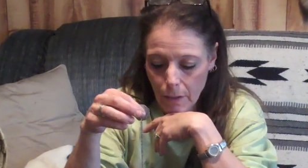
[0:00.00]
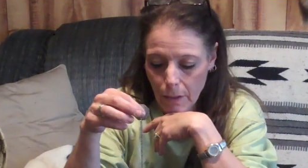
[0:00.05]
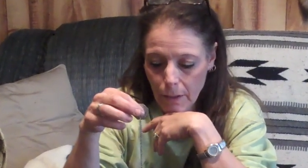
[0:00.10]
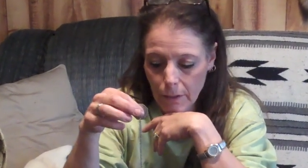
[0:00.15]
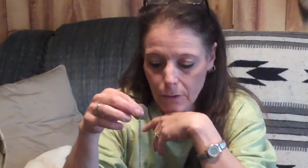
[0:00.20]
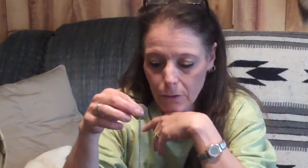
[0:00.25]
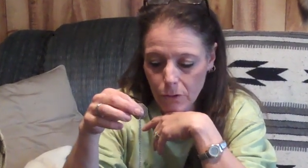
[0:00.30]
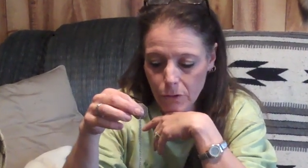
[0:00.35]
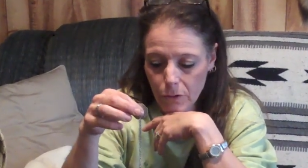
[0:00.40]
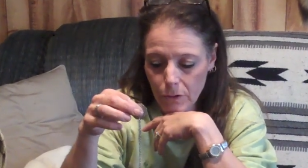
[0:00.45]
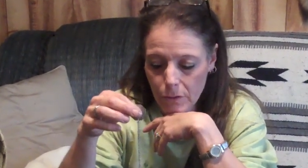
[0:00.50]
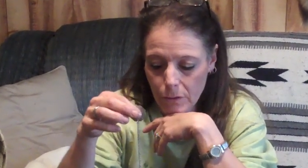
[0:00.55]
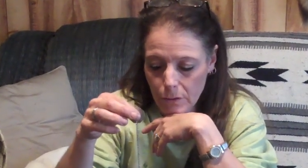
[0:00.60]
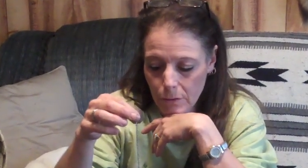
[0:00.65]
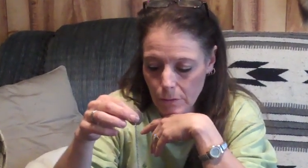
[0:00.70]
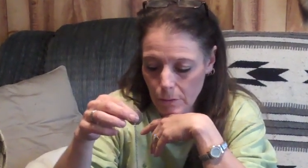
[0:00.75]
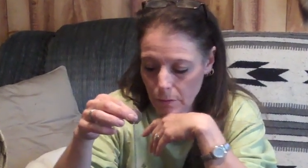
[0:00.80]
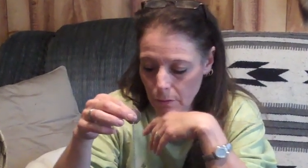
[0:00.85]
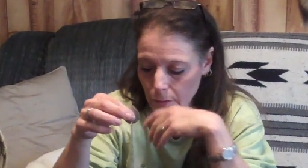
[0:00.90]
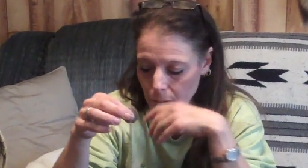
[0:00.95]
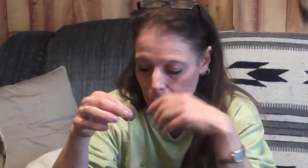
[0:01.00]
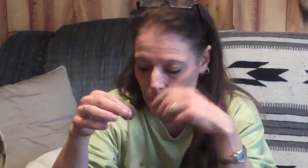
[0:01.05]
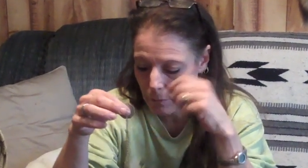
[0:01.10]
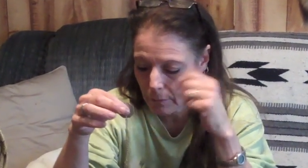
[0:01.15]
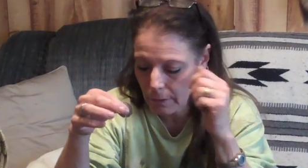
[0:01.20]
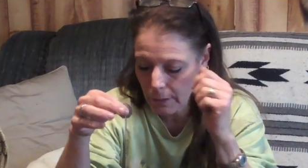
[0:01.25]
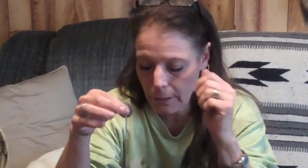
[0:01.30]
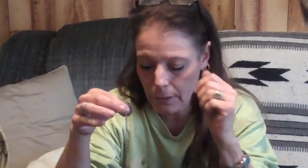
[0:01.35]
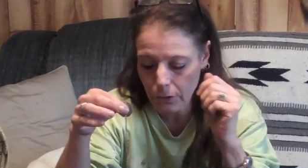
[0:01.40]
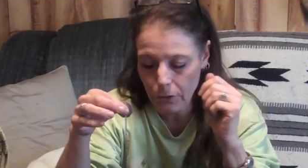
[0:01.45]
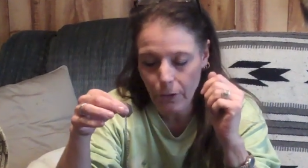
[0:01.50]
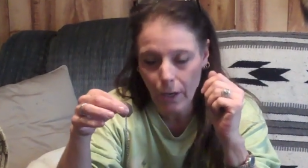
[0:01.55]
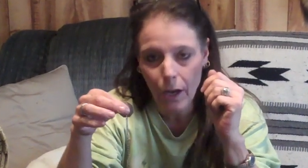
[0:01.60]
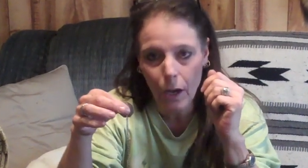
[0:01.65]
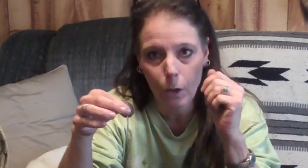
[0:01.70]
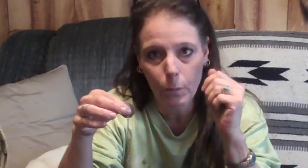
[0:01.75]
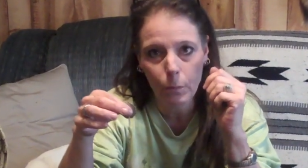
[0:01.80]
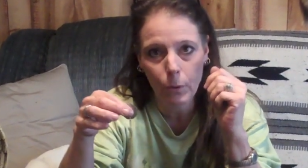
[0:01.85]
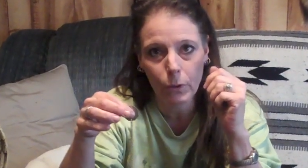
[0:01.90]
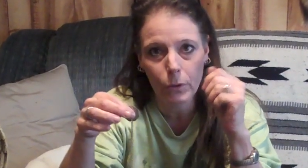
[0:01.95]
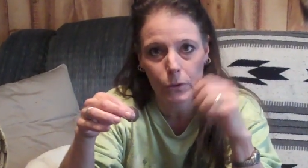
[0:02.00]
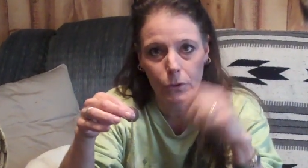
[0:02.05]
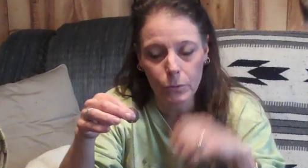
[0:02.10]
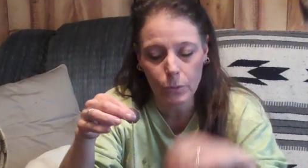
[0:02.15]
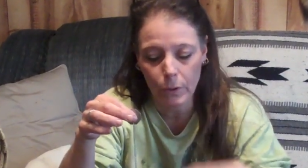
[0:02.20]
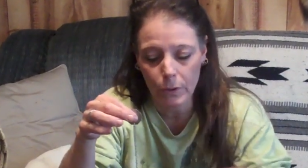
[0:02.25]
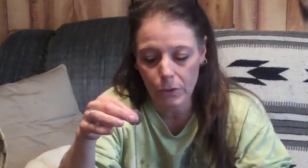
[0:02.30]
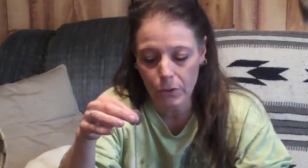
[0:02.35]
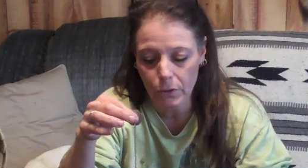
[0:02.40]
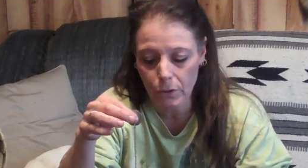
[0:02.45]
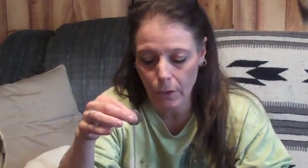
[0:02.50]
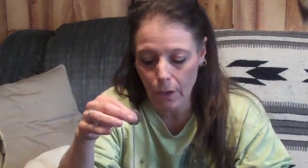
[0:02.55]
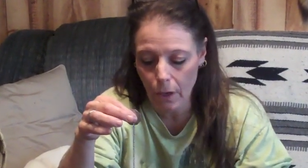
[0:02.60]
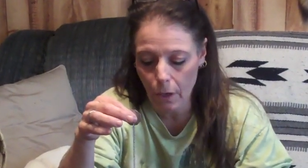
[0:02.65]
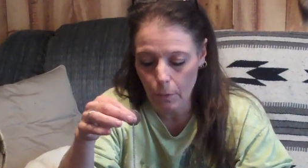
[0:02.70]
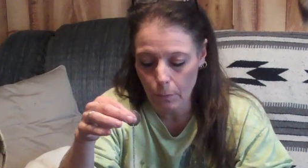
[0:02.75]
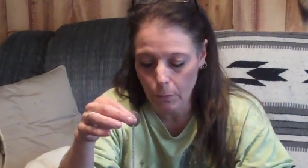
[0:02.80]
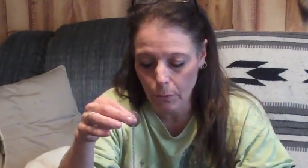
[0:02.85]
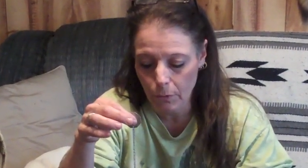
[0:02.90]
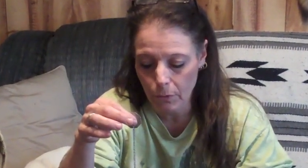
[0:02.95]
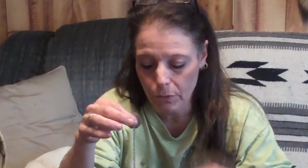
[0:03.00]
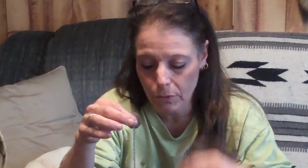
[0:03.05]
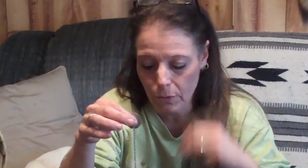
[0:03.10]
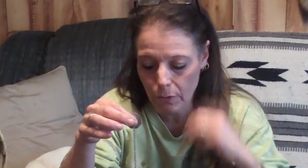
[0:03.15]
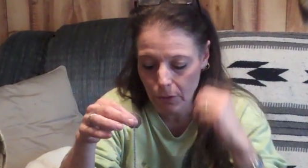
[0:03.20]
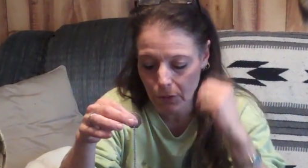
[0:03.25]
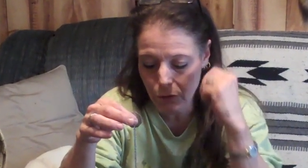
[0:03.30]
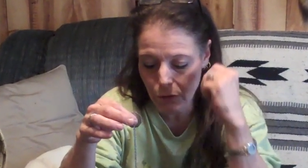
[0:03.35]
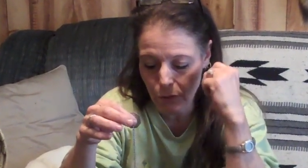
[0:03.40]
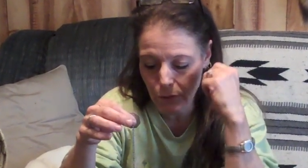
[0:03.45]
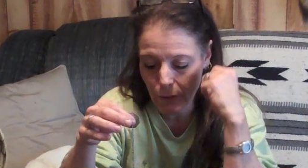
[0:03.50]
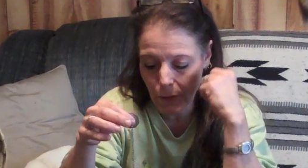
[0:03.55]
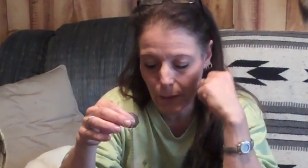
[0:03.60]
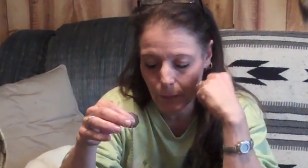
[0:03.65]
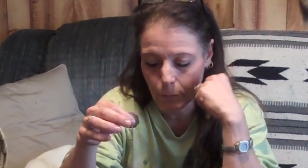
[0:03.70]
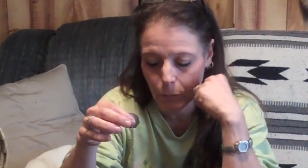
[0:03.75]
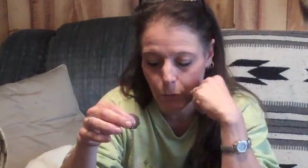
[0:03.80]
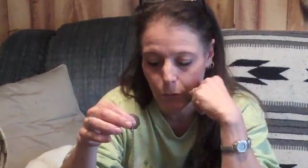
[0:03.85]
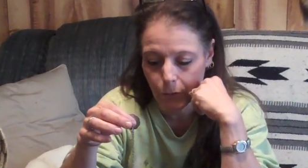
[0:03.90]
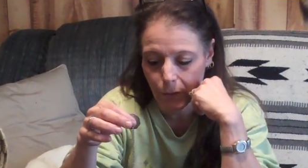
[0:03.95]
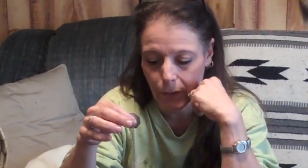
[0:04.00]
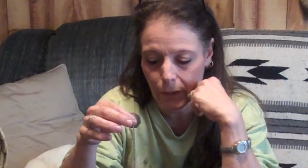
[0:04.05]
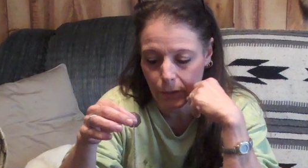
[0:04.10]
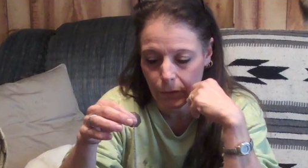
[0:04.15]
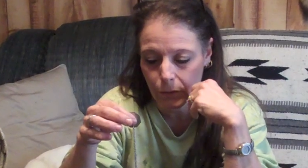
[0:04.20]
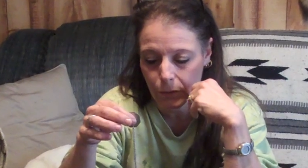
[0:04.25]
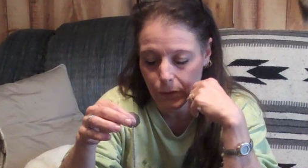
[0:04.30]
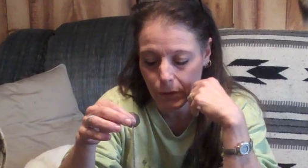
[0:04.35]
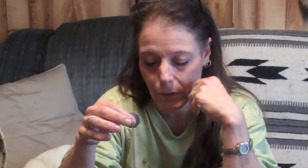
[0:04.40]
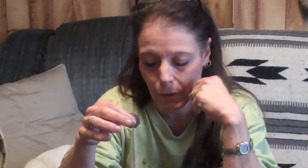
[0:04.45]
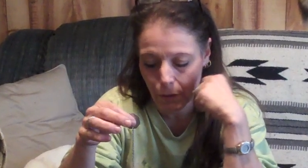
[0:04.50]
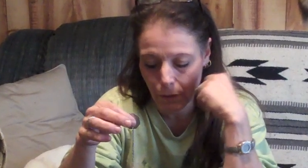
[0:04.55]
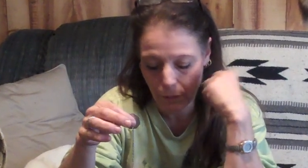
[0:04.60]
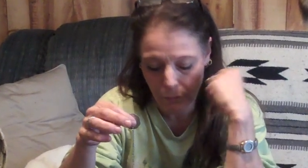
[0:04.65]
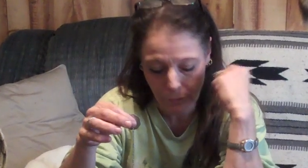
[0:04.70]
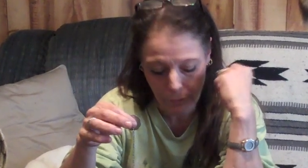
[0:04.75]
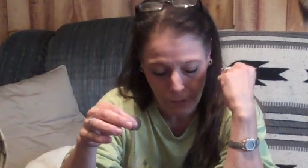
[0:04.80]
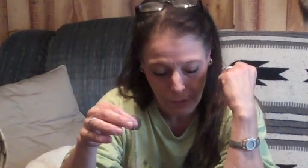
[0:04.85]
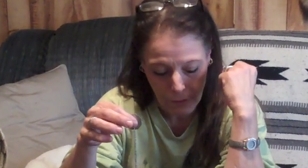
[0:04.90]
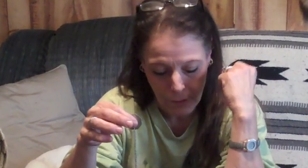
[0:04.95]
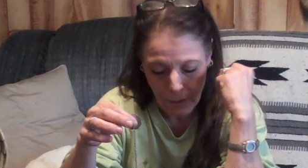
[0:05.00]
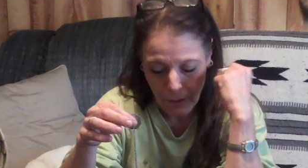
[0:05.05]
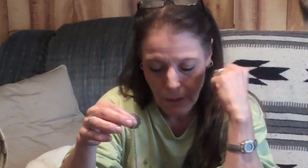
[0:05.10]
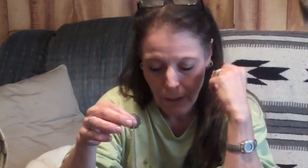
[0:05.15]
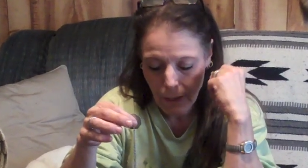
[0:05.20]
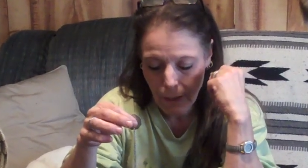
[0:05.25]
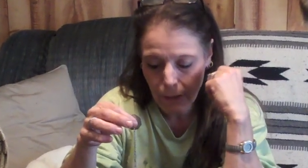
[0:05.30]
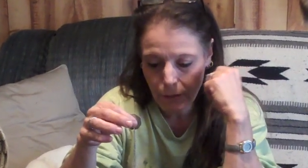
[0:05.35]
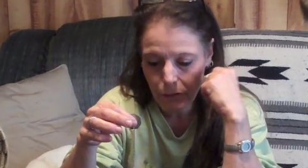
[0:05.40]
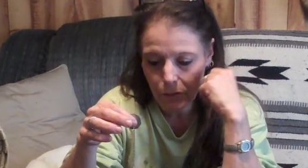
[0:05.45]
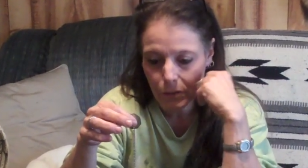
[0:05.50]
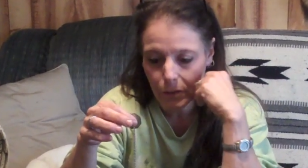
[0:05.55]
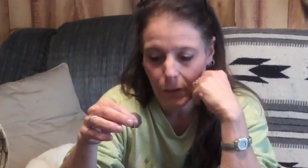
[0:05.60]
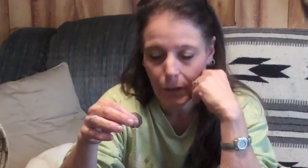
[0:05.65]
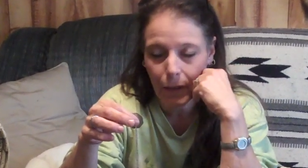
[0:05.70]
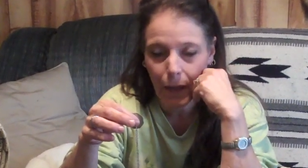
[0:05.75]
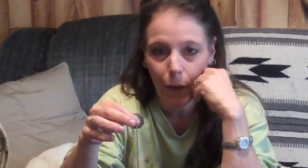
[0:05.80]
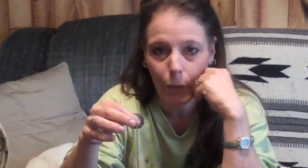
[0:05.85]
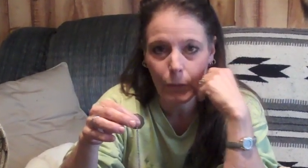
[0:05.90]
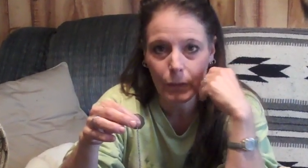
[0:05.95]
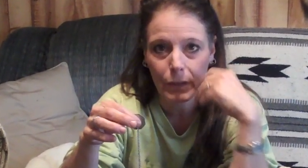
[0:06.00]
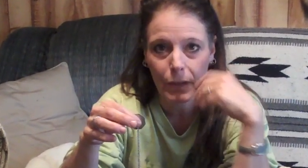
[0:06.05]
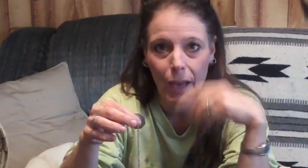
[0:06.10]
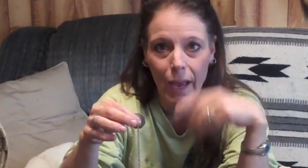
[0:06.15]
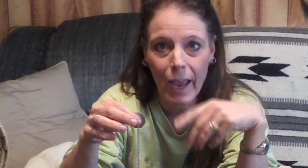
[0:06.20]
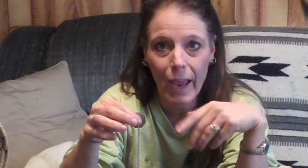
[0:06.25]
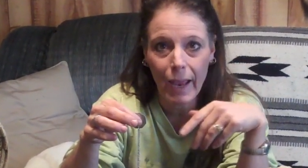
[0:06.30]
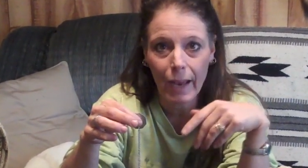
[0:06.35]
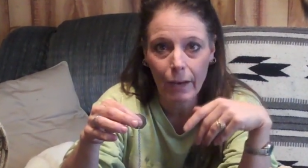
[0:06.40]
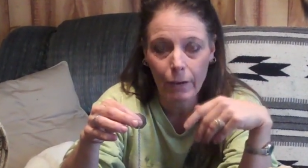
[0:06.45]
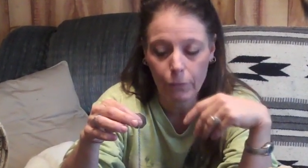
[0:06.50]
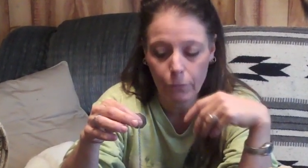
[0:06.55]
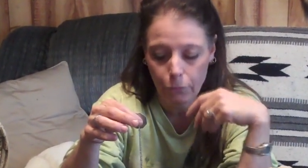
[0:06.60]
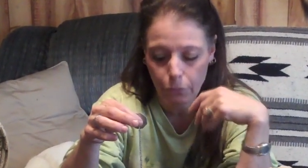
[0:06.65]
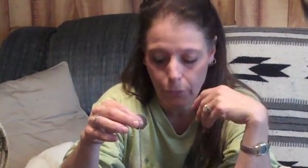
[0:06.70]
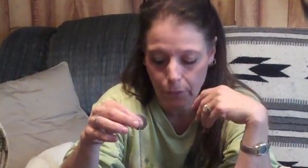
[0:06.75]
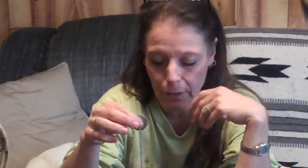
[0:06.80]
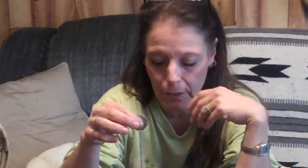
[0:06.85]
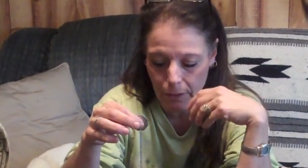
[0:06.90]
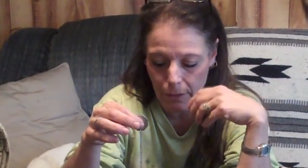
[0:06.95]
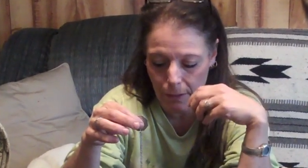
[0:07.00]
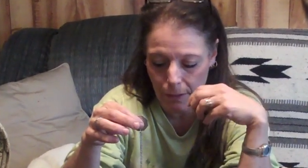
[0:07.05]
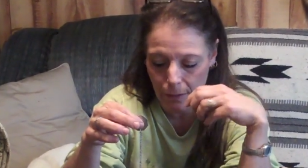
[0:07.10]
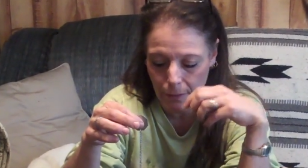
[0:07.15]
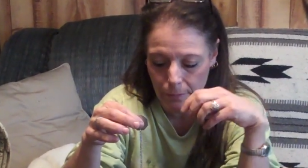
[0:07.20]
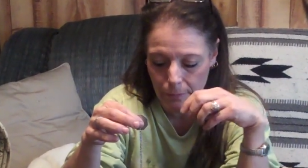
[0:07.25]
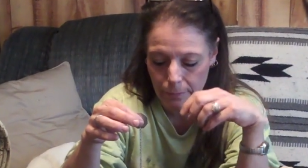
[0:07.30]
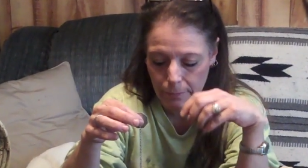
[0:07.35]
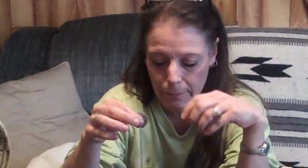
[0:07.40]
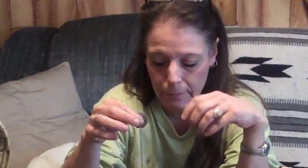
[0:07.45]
and you just lean your elbows, rest your elbows so that you're not moving it yourself, and just allow it to hang freely